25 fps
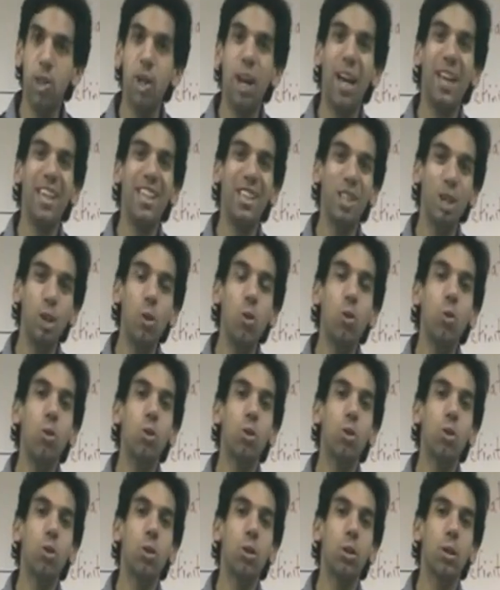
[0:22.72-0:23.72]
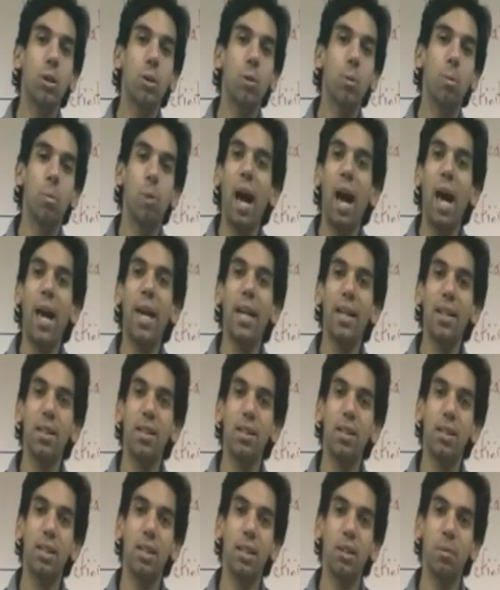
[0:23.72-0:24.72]
I use
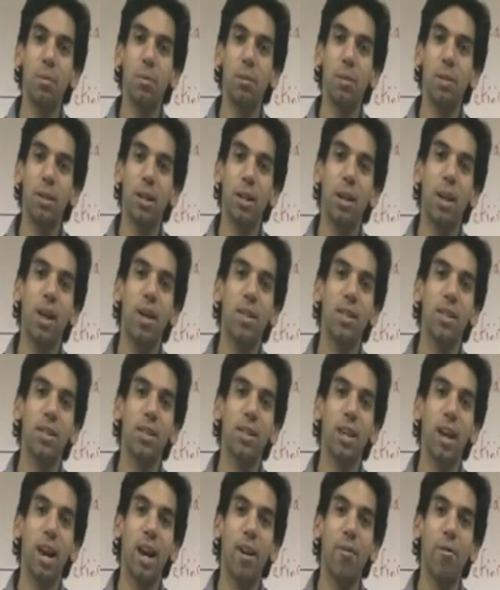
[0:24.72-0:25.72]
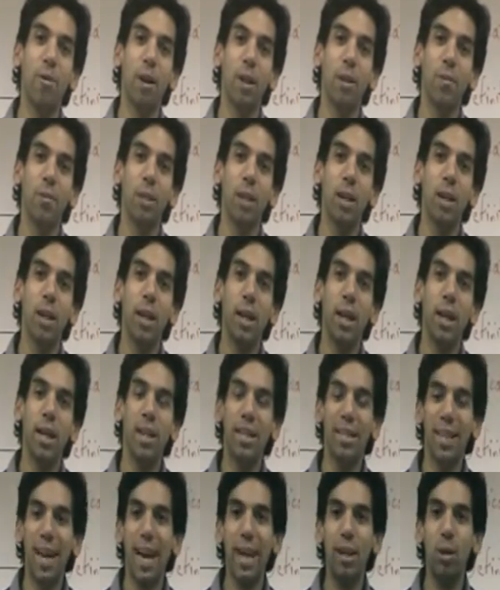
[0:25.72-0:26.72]
behind the classes that I run.
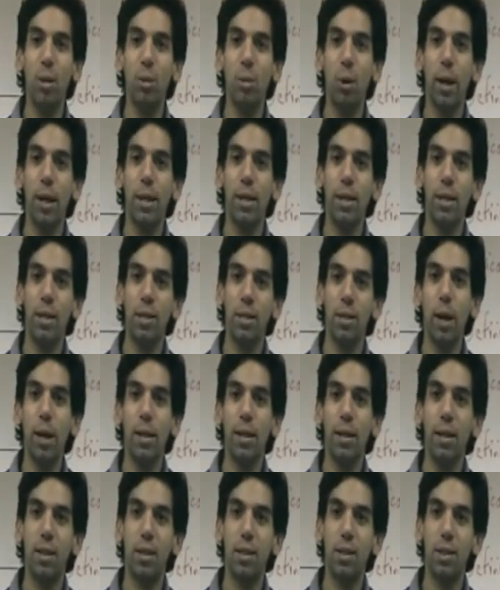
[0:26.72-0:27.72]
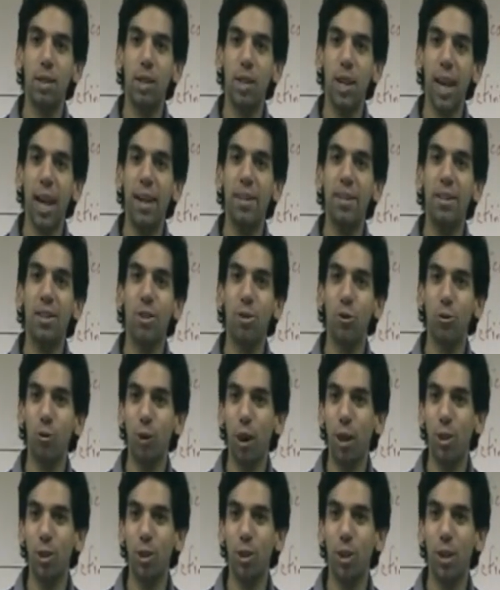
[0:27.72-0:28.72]
In that way, there's a standard
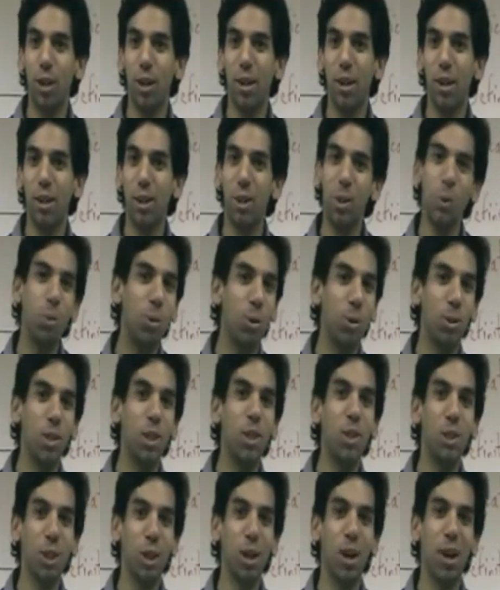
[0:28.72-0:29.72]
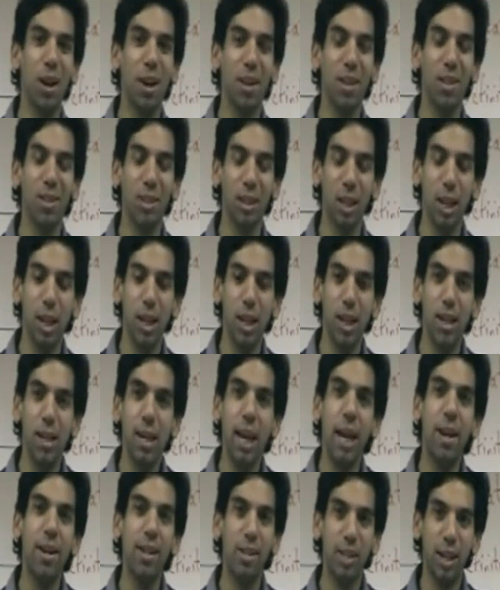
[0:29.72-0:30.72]
structure towards each class. Now, let's
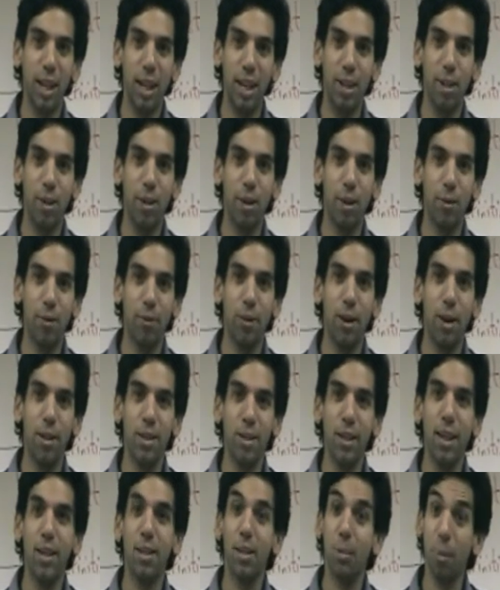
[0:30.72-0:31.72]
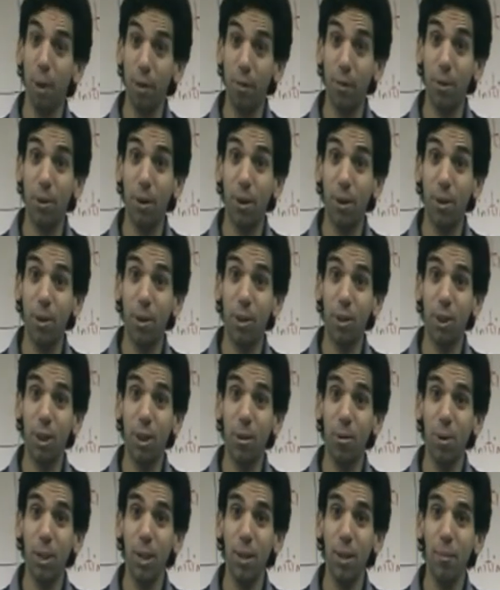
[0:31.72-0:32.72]
take a look first at the methodology, shall we?
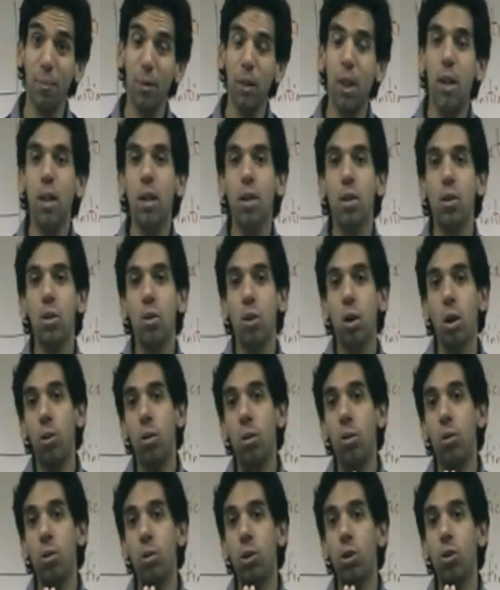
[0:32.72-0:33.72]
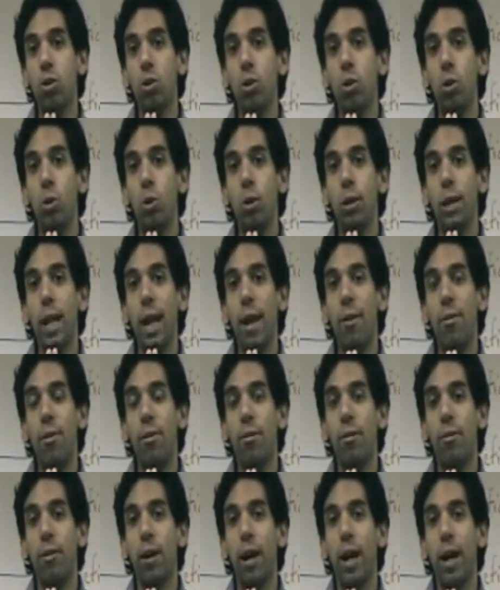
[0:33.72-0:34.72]
So, just to
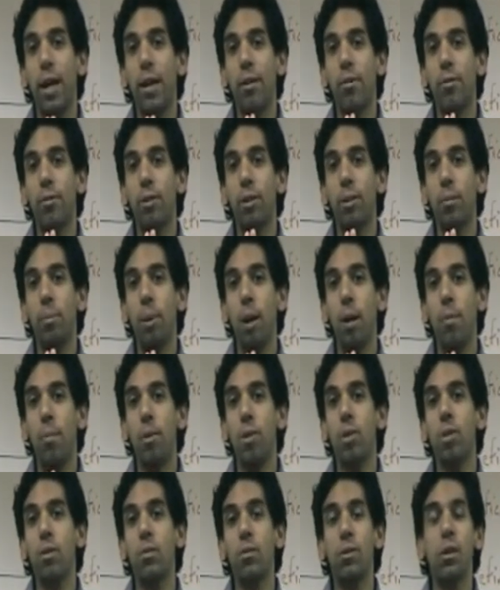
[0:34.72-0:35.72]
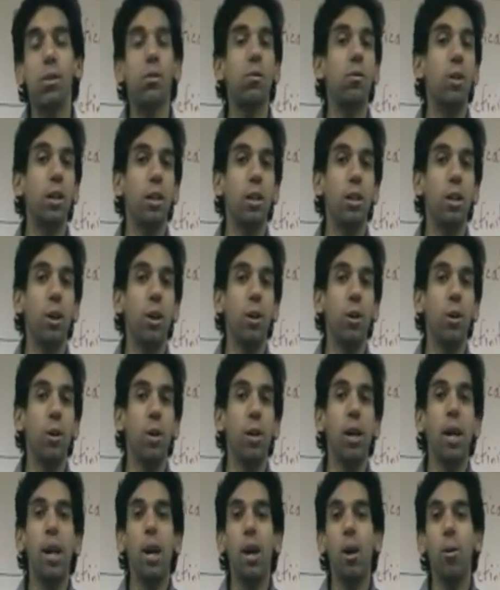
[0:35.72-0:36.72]
clarify, for the purpose of this video,
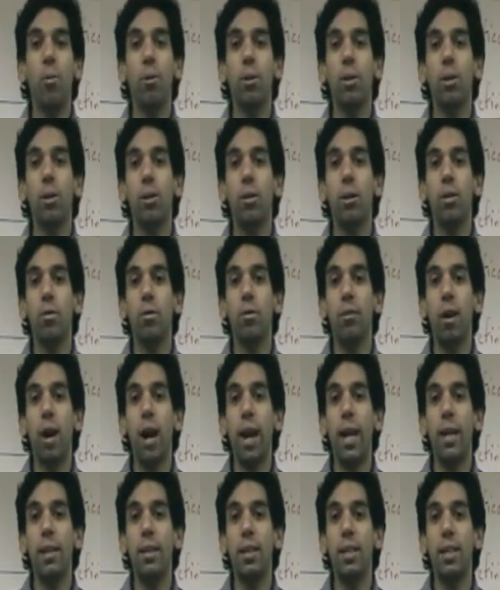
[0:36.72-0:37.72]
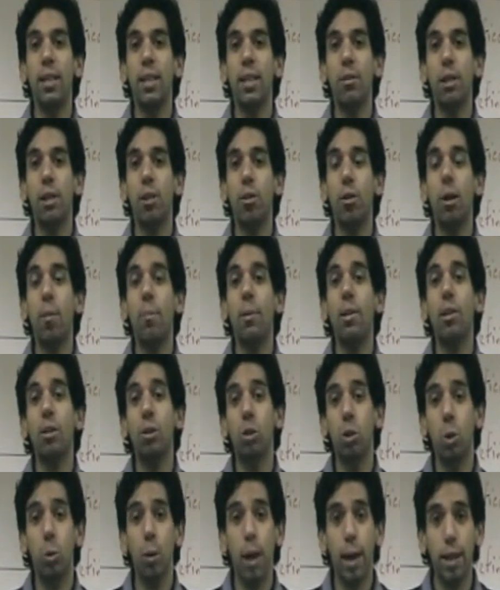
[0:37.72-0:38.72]
we're going to divide the video
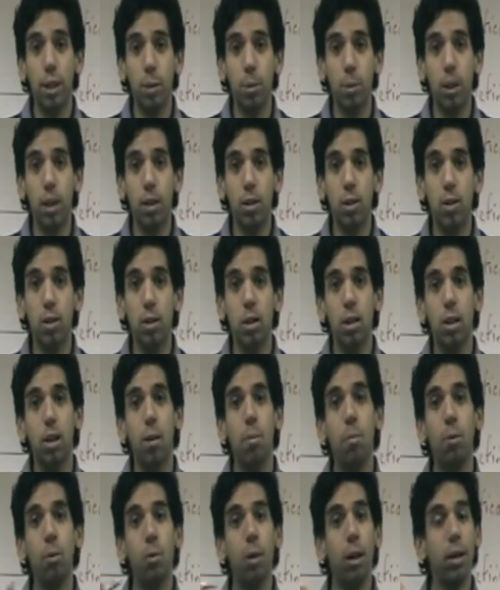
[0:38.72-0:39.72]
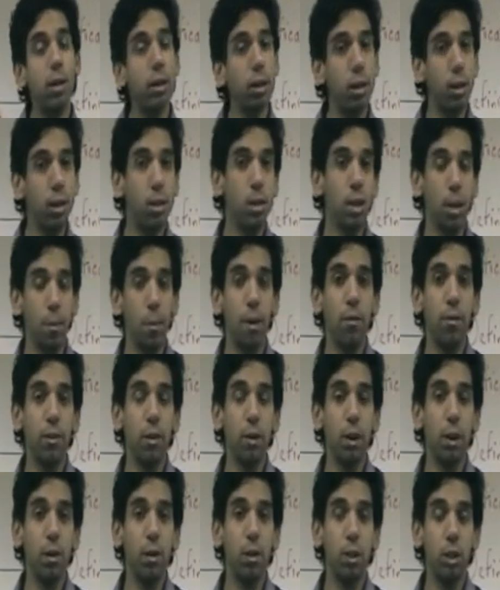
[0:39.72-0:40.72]
up into two aspects. Number one, the
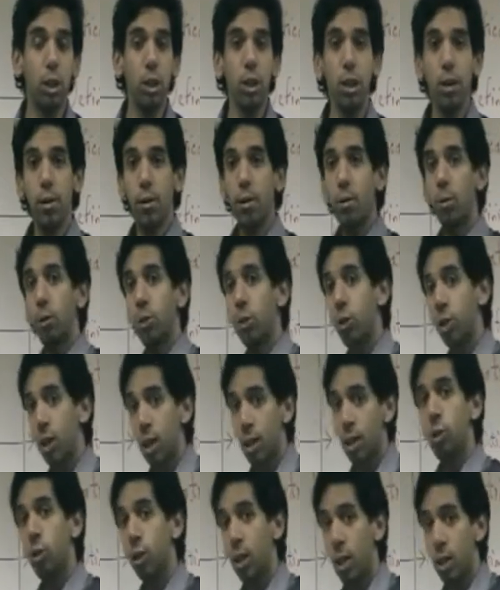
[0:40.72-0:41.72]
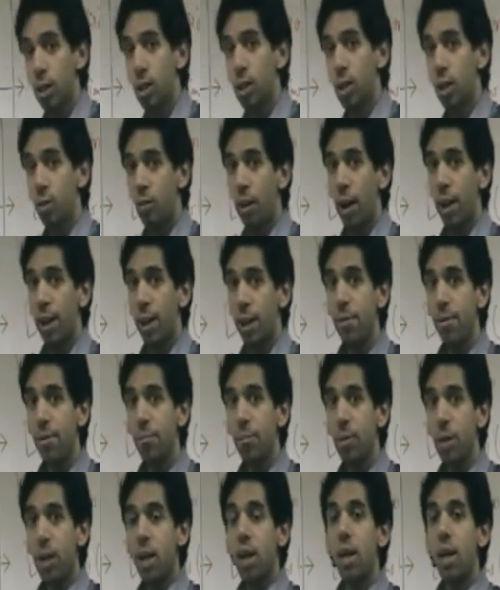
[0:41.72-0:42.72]
methodology, which you can see right here.